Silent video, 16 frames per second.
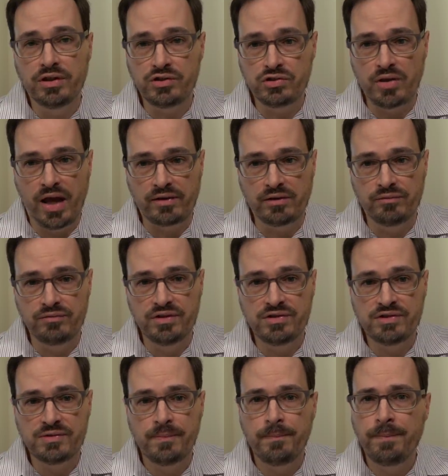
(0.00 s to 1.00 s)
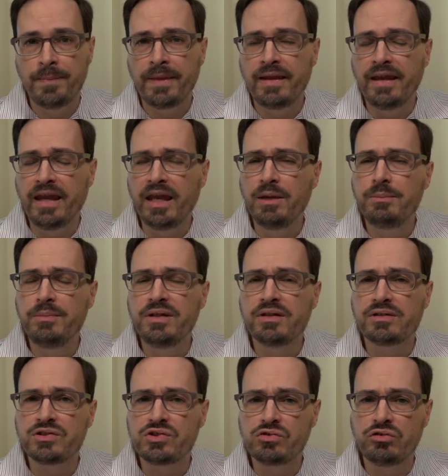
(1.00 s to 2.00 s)
attractiveness and be
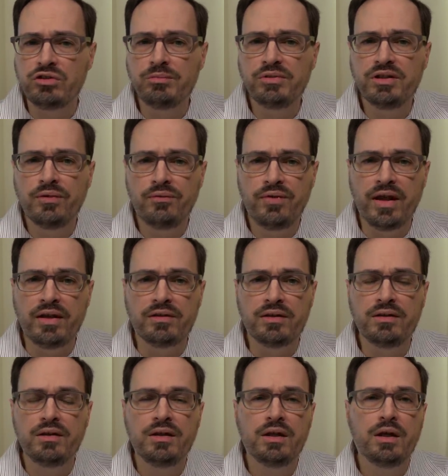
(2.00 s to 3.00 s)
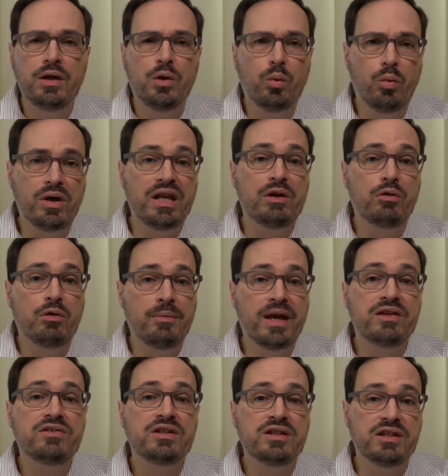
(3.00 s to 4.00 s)
extremely offended when a
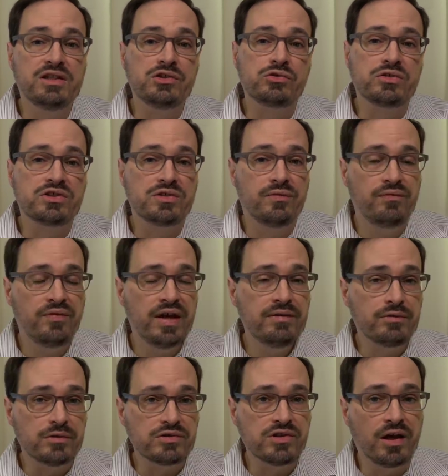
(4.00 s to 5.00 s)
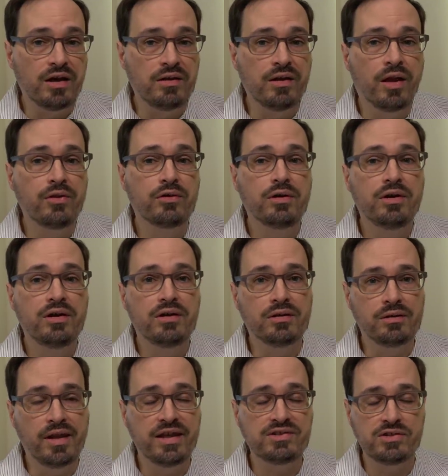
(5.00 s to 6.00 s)
romantic interest favors another
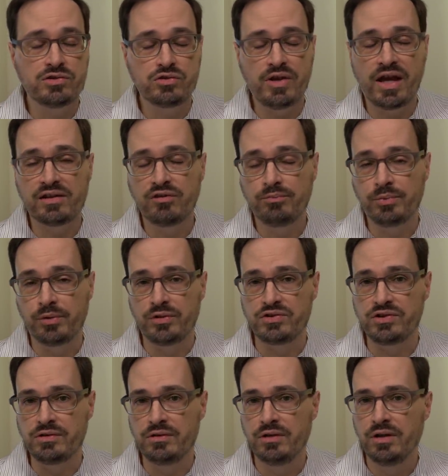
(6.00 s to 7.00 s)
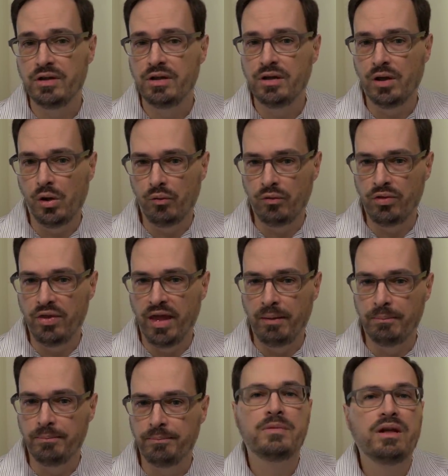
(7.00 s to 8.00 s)
less attractive person over
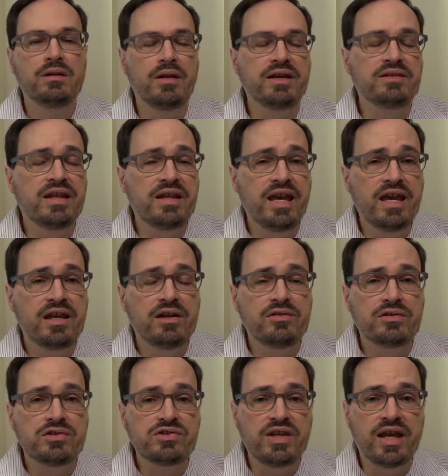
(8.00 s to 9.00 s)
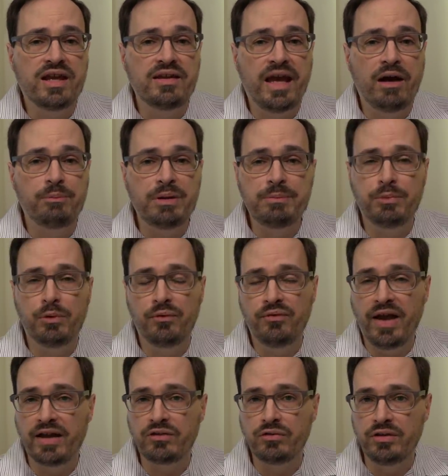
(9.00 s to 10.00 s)
them. Like they can't understand how people
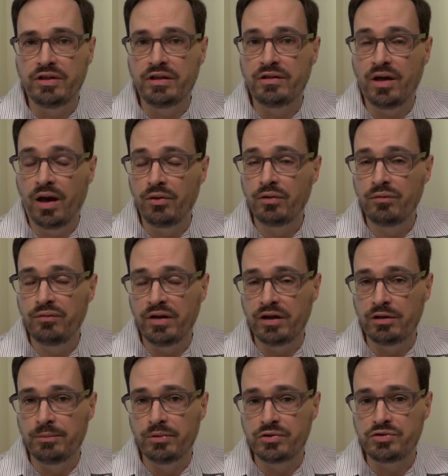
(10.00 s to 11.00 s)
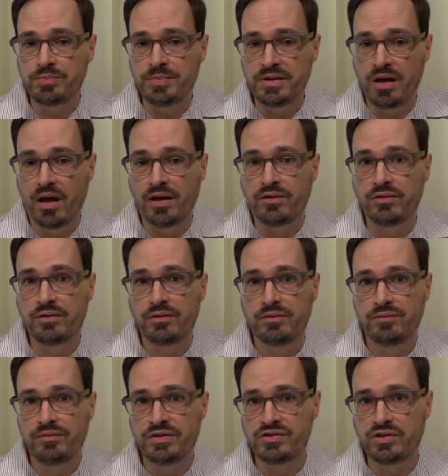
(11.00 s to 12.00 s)
factor in other variables beyond
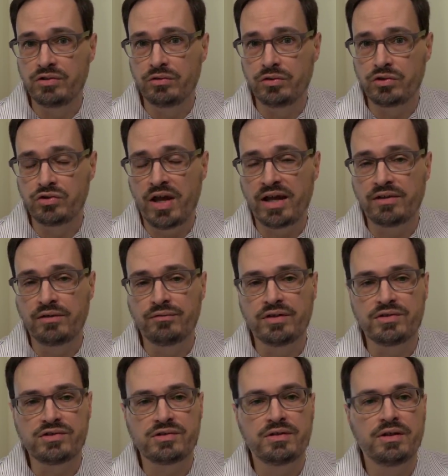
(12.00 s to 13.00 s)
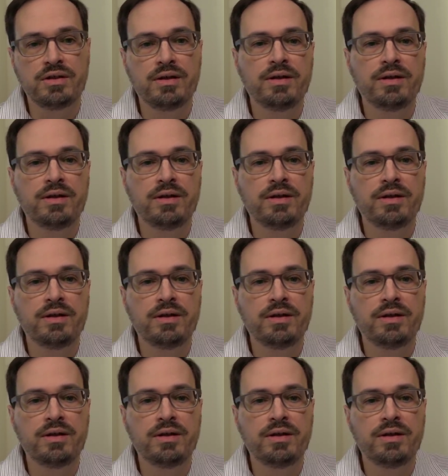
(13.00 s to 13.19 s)
physical attractiveness.